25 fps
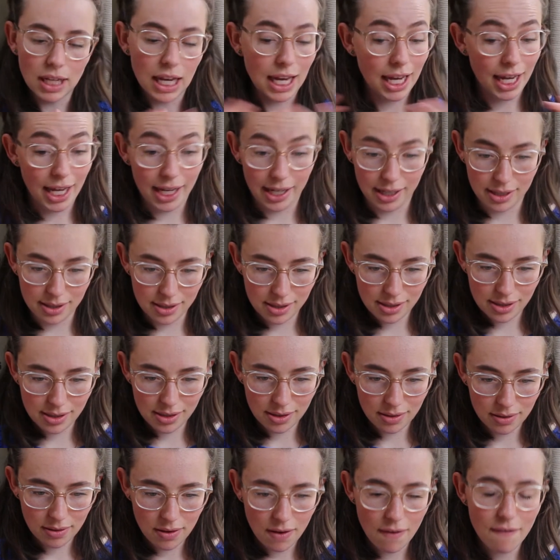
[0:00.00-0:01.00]
is
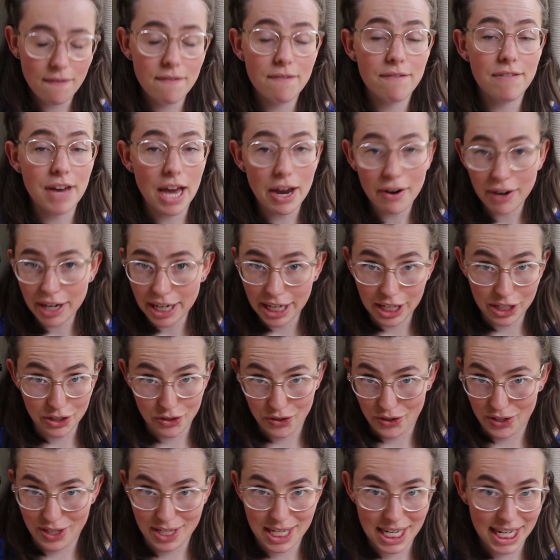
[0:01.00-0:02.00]
very
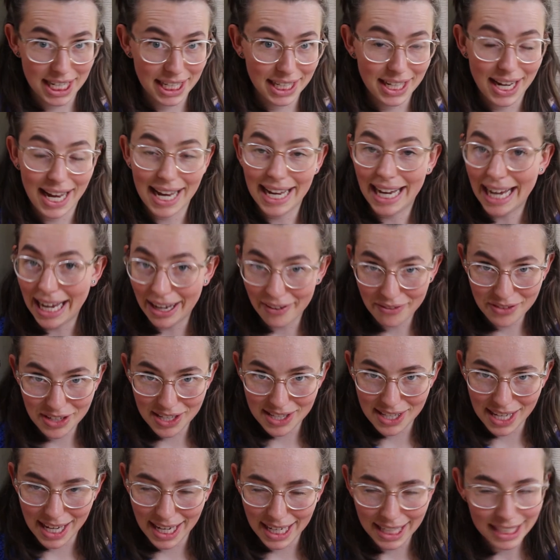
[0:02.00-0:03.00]
interesting, I have to
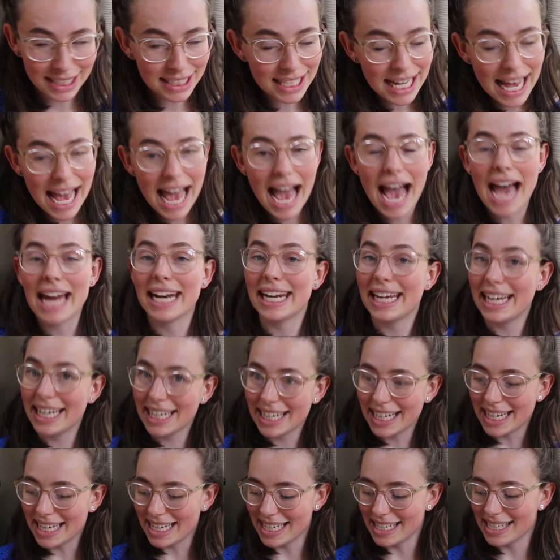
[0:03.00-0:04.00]
say. And
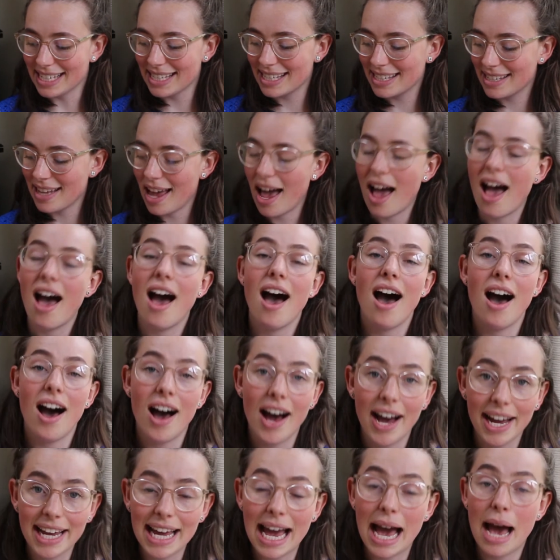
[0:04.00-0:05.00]
it is
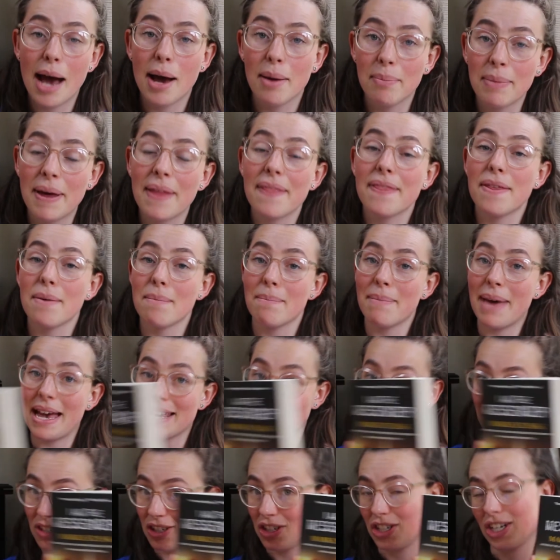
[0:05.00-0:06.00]
I Am the
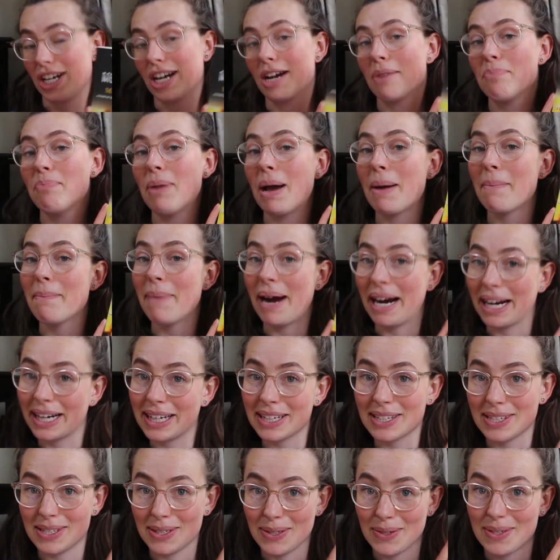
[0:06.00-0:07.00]
Messenger by
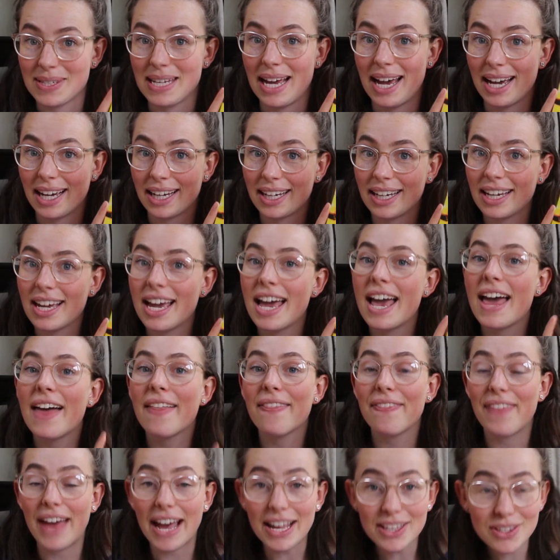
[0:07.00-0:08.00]
Marcus Zusak.
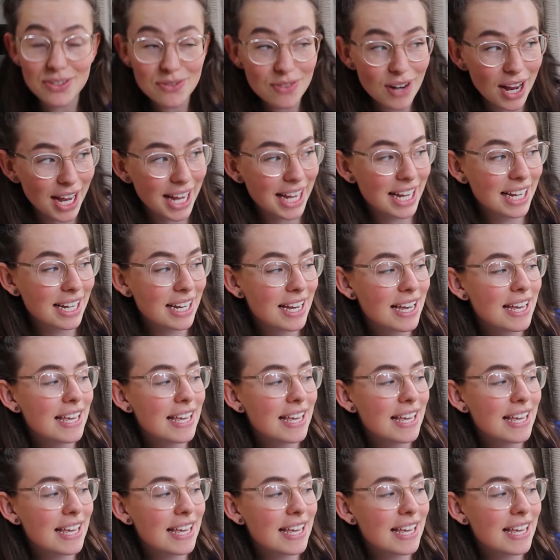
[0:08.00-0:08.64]
That's right.